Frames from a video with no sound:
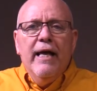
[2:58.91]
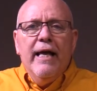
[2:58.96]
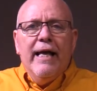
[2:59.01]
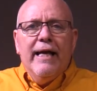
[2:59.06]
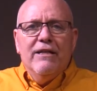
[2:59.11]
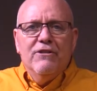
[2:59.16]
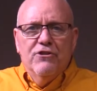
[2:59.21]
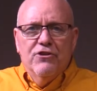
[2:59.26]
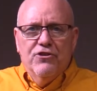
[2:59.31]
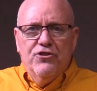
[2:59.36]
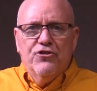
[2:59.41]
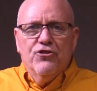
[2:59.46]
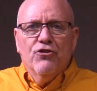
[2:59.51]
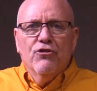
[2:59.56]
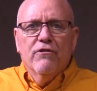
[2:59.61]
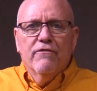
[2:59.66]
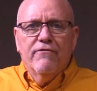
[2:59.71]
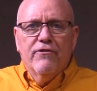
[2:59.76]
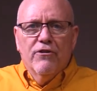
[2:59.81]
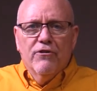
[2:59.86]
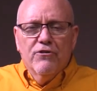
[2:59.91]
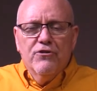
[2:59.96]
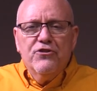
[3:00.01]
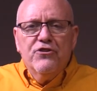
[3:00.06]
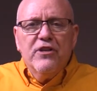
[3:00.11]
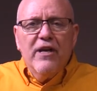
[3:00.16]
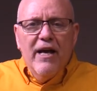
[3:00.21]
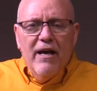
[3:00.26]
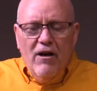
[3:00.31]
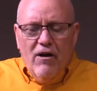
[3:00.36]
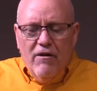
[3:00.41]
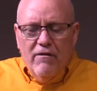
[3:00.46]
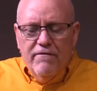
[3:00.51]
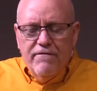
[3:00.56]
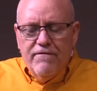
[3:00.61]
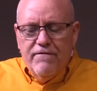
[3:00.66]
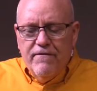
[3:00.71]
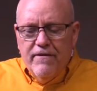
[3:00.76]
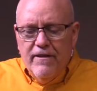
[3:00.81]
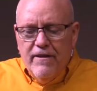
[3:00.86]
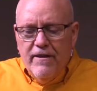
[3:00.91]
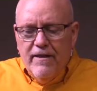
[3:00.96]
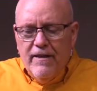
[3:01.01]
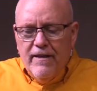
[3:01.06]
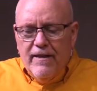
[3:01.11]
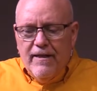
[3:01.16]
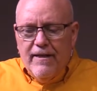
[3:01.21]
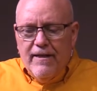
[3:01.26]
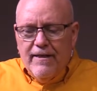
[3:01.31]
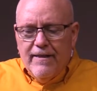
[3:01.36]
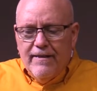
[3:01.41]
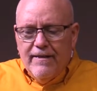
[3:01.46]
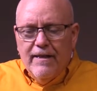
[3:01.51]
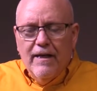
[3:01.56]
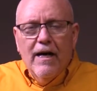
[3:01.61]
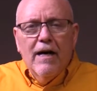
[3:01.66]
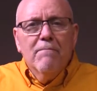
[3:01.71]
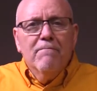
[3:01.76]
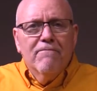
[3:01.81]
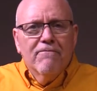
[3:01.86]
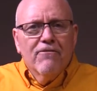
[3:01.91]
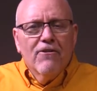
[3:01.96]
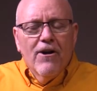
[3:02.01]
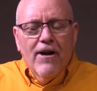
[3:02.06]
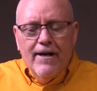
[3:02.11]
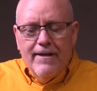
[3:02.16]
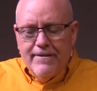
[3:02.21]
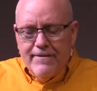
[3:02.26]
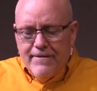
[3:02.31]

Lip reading: and to serve yourself up front.